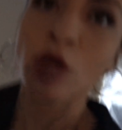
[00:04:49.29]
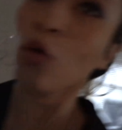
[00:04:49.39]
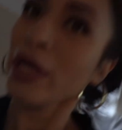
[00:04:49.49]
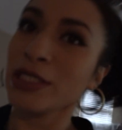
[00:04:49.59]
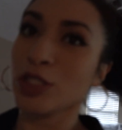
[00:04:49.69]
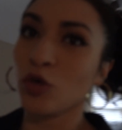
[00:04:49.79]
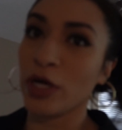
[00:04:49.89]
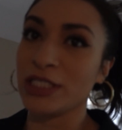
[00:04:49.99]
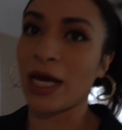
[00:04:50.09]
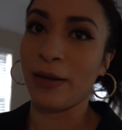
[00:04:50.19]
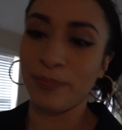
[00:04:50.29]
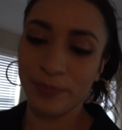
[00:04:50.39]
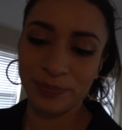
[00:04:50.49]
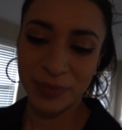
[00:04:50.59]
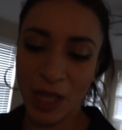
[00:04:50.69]
quick story time.
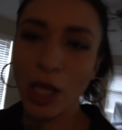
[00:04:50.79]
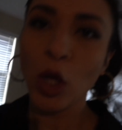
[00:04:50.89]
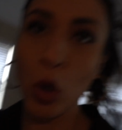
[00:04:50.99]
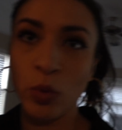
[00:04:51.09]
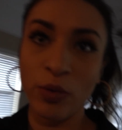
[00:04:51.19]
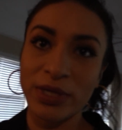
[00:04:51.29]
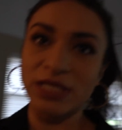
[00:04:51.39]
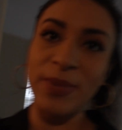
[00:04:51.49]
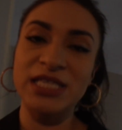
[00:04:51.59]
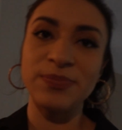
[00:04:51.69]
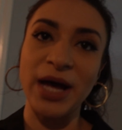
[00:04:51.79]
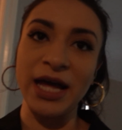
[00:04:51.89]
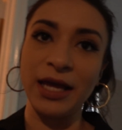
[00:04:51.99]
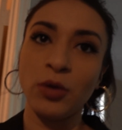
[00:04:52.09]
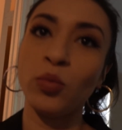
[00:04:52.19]
We went to Best
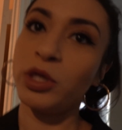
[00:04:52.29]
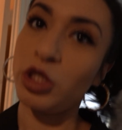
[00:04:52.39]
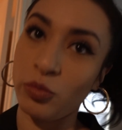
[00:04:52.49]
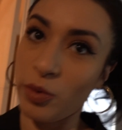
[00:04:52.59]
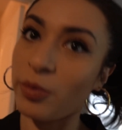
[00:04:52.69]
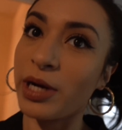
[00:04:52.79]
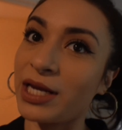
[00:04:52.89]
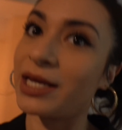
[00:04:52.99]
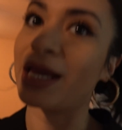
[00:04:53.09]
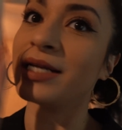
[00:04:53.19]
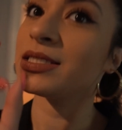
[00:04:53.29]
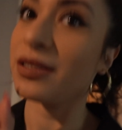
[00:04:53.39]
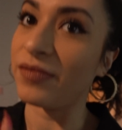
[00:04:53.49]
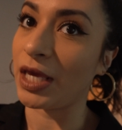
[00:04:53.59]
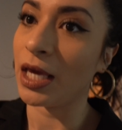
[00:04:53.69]
Buy, we knew we were gonna get a
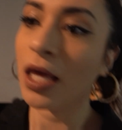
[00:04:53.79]
TV.